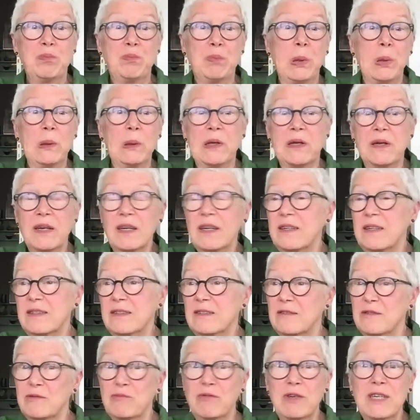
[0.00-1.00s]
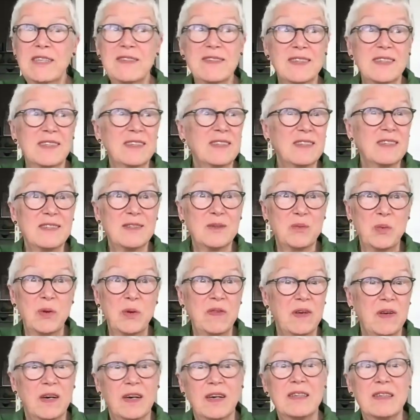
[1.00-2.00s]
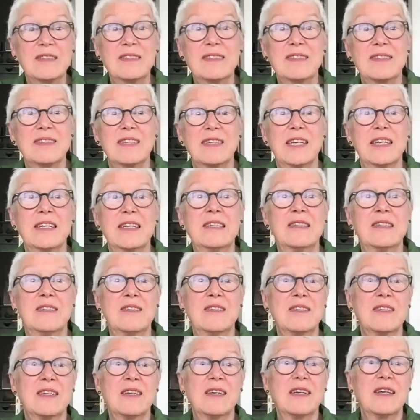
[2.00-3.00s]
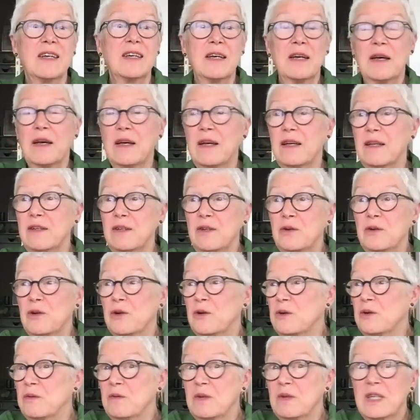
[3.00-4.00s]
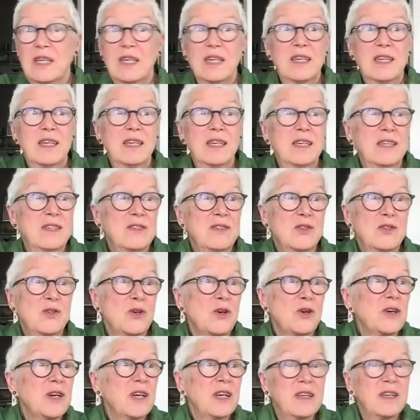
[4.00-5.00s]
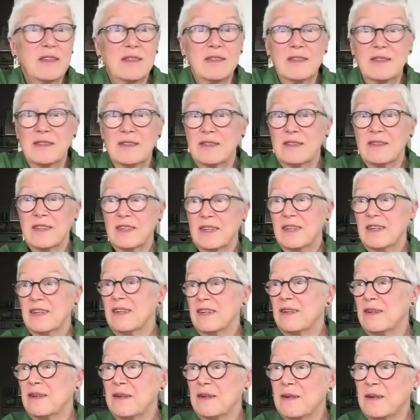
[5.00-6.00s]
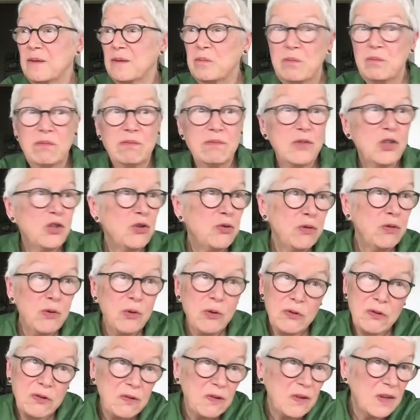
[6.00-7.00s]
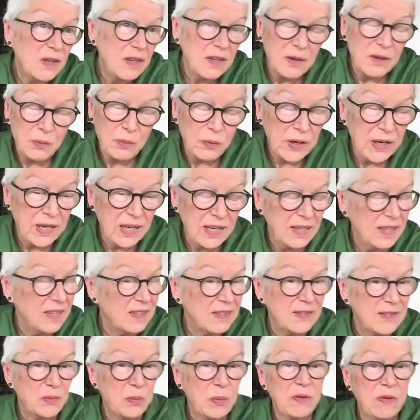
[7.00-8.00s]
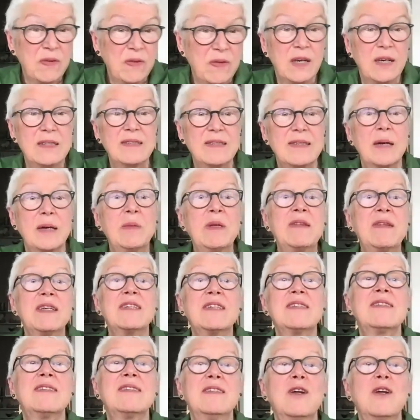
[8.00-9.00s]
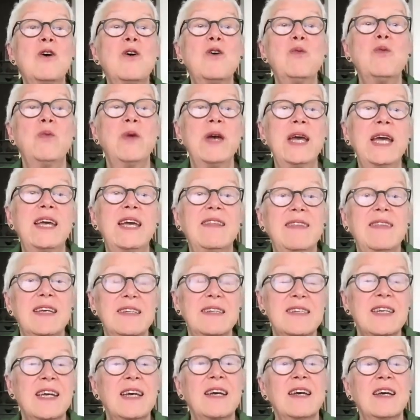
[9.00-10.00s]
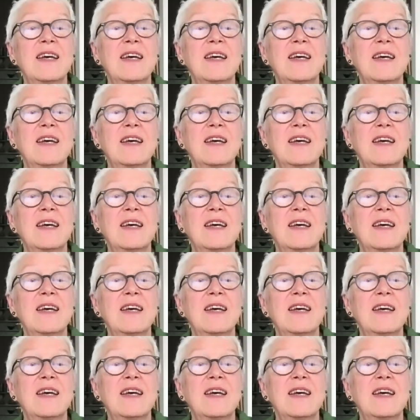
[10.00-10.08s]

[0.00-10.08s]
political reason is with us and, you know, historical truth in a way is with us. I mean, there's no way that